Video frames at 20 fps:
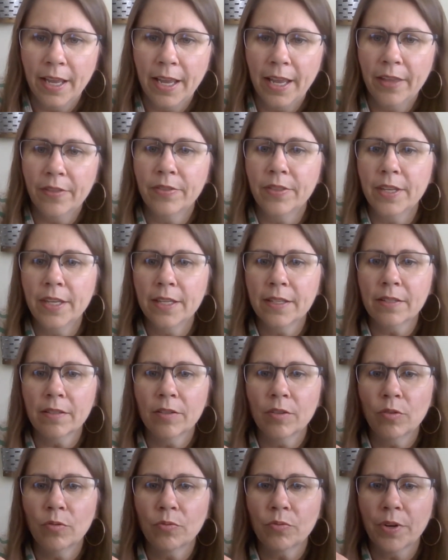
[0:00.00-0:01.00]
And these
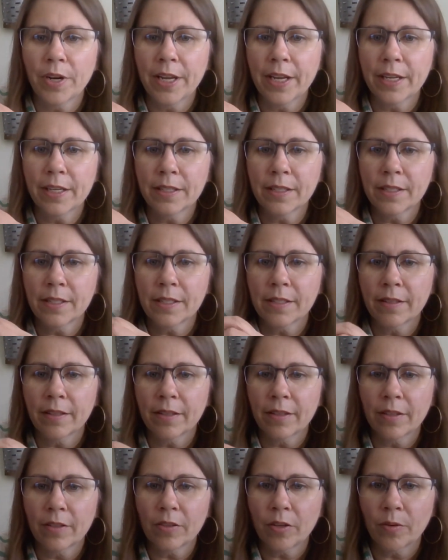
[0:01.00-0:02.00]
little rings,
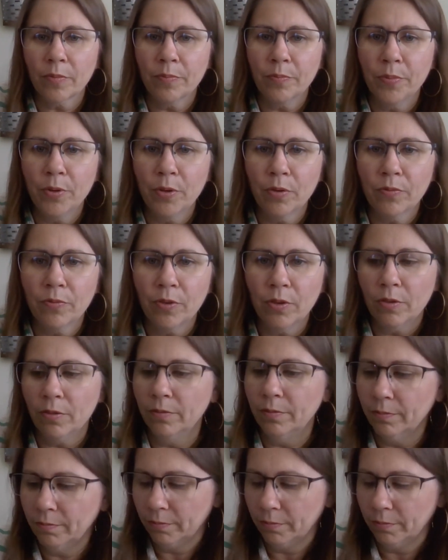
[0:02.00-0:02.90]
they're beautiful